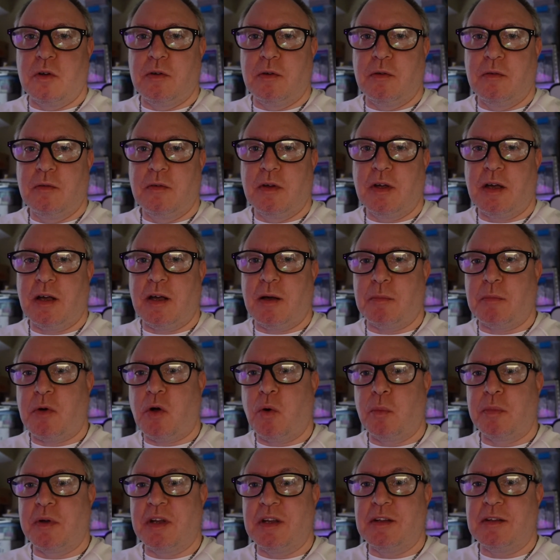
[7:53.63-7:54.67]
Uh, I'm
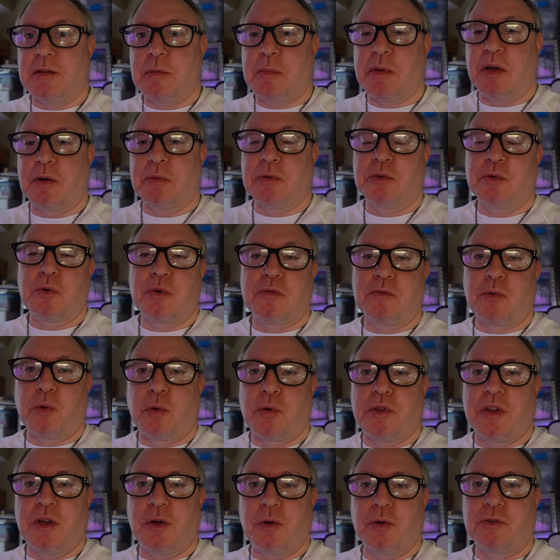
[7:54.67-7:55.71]
hoping to be able to
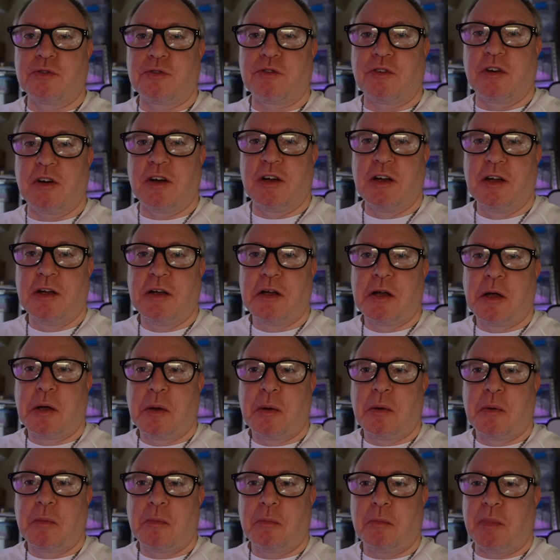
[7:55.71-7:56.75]
afford the Ultra,
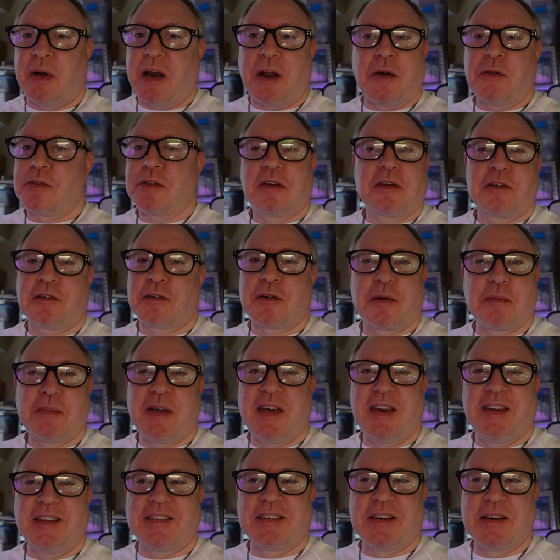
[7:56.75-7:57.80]
but I don't think it's going to be
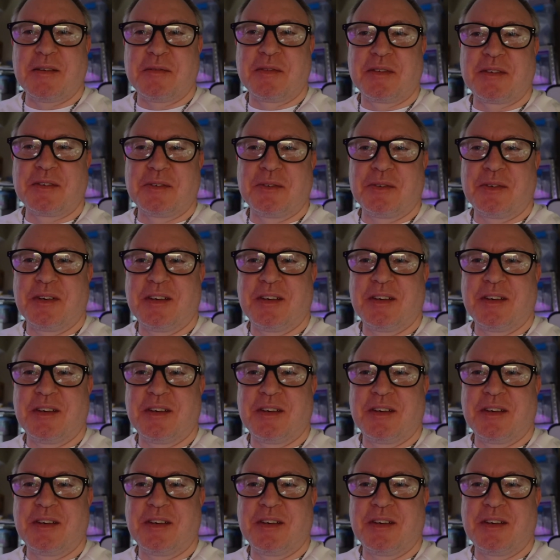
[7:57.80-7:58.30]
anytime soon.